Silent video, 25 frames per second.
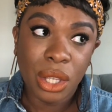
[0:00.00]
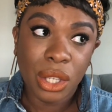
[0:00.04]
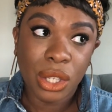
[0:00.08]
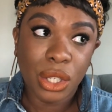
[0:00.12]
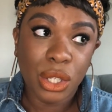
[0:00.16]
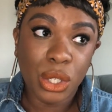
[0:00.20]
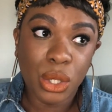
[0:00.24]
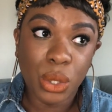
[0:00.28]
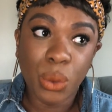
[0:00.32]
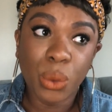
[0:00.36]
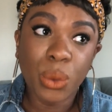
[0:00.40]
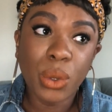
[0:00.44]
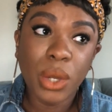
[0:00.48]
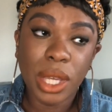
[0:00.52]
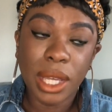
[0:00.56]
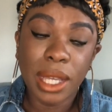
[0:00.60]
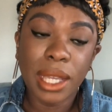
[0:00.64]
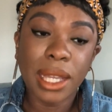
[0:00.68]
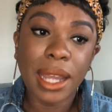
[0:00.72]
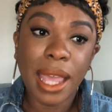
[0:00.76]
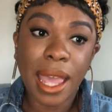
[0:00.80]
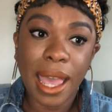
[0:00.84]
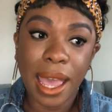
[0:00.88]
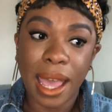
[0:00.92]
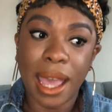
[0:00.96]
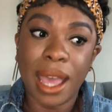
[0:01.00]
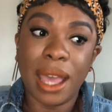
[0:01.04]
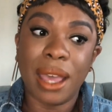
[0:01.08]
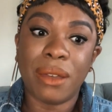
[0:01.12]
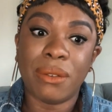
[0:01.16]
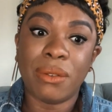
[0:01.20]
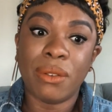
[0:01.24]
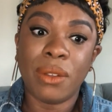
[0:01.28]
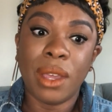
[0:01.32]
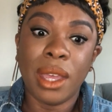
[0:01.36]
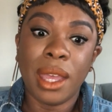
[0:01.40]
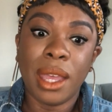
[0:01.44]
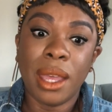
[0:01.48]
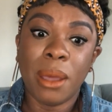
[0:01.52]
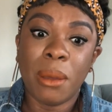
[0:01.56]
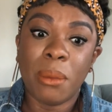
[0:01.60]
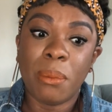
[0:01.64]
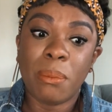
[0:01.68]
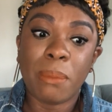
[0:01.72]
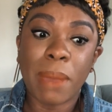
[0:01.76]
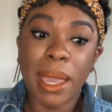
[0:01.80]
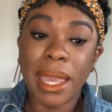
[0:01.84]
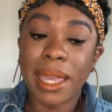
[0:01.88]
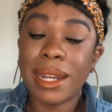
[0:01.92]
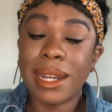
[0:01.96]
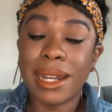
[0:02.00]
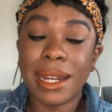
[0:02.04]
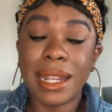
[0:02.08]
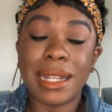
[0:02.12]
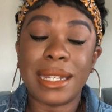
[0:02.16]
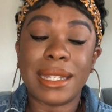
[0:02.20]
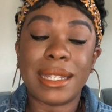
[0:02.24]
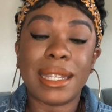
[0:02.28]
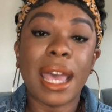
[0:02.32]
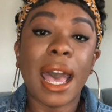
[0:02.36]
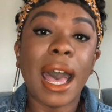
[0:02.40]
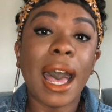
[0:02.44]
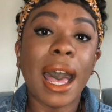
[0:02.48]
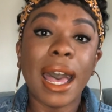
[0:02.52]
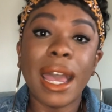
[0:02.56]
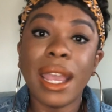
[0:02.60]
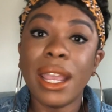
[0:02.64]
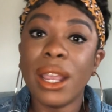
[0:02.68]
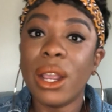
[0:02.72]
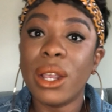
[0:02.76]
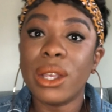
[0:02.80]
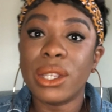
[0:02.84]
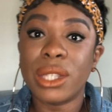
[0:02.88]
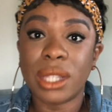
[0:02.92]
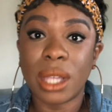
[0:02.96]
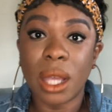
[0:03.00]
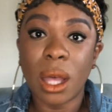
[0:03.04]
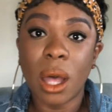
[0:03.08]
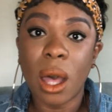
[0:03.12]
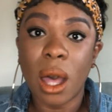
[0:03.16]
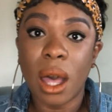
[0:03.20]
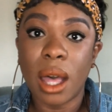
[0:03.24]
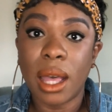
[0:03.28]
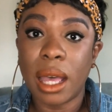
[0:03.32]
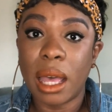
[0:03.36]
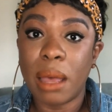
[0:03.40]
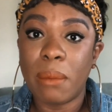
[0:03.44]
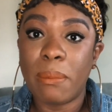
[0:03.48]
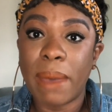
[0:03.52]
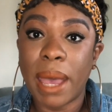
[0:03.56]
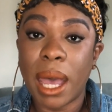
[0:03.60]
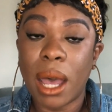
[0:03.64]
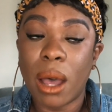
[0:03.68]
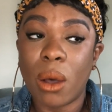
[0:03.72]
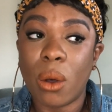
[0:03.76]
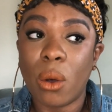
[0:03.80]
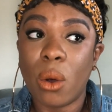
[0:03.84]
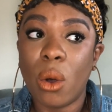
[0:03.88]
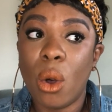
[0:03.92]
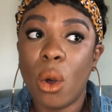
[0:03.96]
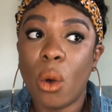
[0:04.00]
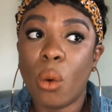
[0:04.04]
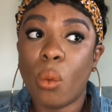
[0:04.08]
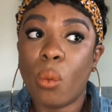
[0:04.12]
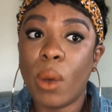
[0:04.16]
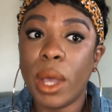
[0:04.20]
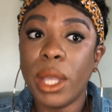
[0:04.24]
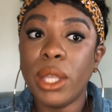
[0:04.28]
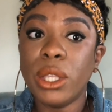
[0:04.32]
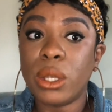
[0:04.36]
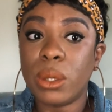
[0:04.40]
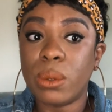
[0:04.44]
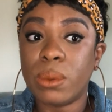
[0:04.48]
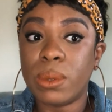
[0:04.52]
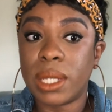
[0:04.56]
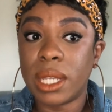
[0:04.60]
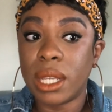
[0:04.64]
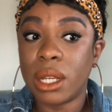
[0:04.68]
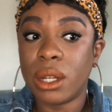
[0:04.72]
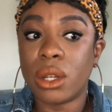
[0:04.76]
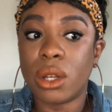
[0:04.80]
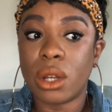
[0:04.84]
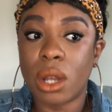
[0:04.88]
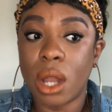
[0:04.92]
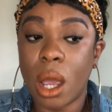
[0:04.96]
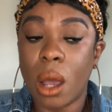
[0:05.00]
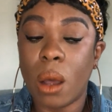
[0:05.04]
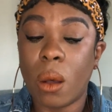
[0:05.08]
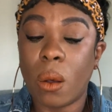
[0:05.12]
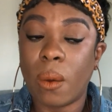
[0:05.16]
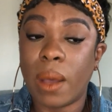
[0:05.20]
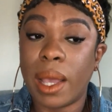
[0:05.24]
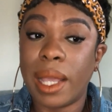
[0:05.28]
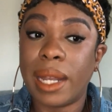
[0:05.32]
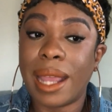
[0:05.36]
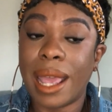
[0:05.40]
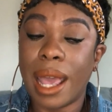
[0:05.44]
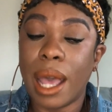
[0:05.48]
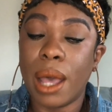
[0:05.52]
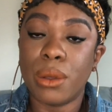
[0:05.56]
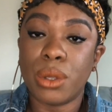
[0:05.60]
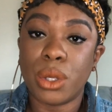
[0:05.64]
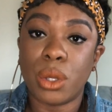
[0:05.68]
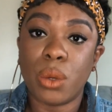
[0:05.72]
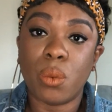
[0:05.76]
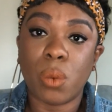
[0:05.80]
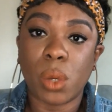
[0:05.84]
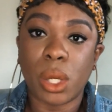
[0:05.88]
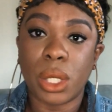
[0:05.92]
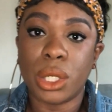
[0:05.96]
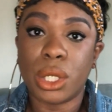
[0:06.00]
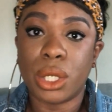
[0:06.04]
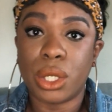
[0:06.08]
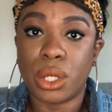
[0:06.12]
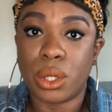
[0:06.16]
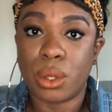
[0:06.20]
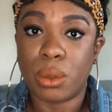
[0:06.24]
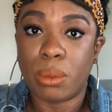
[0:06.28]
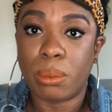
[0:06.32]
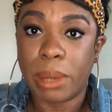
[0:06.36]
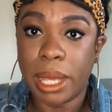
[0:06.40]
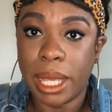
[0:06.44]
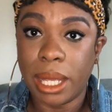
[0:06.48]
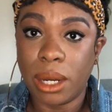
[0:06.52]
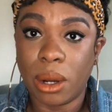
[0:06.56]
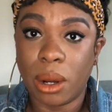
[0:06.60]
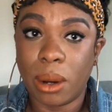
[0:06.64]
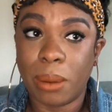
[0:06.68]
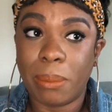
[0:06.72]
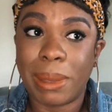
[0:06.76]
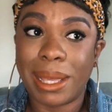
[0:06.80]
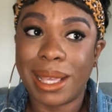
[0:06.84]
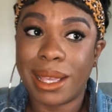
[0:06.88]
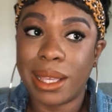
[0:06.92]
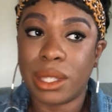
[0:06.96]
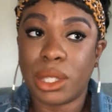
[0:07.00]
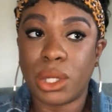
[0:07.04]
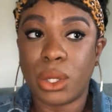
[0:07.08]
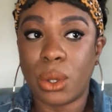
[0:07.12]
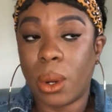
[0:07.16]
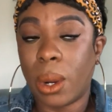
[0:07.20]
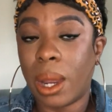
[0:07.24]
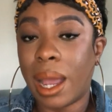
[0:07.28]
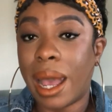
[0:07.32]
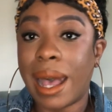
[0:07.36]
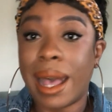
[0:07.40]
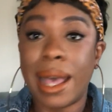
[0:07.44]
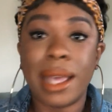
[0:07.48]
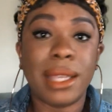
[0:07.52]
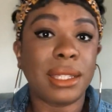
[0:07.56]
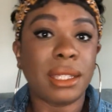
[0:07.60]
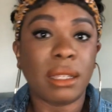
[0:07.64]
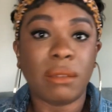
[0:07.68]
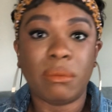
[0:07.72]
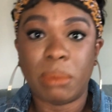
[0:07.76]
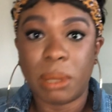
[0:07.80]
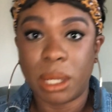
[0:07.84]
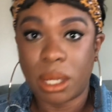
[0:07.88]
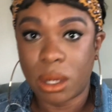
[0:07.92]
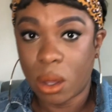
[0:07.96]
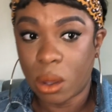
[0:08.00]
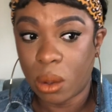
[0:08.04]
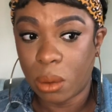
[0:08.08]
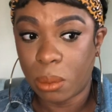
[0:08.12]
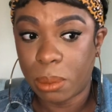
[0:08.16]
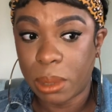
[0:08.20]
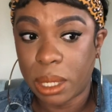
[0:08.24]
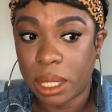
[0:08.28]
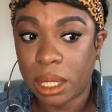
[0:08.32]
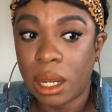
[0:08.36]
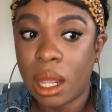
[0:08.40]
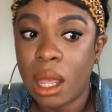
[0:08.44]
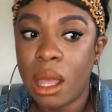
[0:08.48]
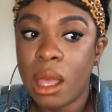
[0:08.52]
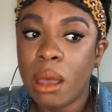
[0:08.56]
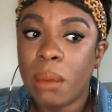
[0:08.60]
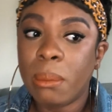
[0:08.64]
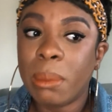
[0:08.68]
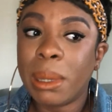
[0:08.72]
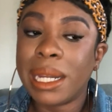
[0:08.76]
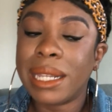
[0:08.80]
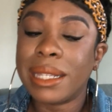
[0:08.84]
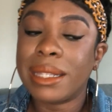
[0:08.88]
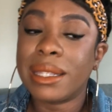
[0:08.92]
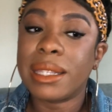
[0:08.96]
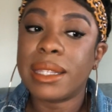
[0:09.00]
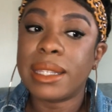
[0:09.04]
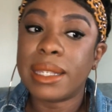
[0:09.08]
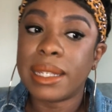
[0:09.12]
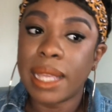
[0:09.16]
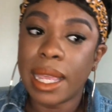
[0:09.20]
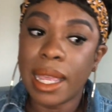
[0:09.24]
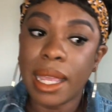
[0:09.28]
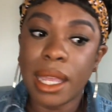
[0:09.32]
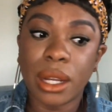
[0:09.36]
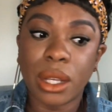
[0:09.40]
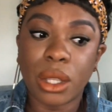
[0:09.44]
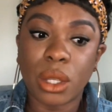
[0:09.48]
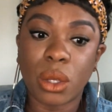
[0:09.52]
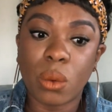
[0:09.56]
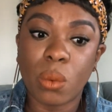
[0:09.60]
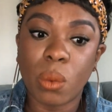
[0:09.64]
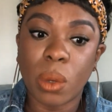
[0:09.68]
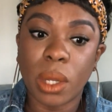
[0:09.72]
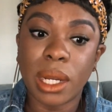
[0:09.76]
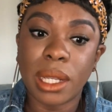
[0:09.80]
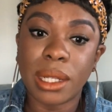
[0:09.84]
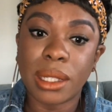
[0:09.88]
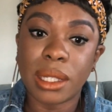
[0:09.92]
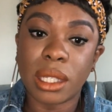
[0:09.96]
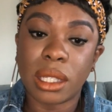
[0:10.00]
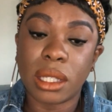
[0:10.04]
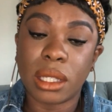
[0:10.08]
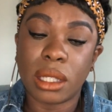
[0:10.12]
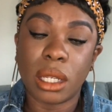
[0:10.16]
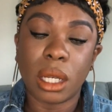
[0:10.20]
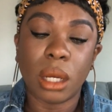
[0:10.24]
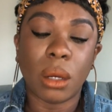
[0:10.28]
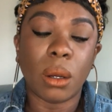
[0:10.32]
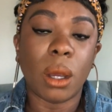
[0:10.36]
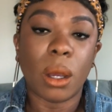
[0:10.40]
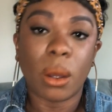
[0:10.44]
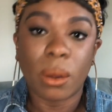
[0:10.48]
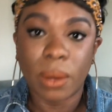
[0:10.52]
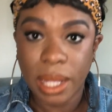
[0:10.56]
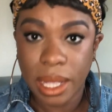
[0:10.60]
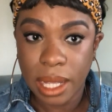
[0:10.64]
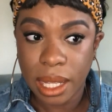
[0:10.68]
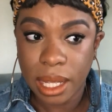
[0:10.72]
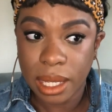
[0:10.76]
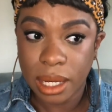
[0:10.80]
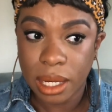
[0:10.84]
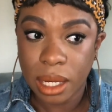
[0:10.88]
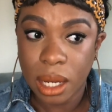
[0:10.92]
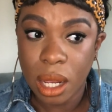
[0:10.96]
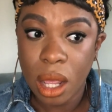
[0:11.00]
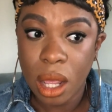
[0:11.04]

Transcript: You could have made an entire song about what you didn't know and how you want to do better because your eyes have been opened, but instead you wanted to zero in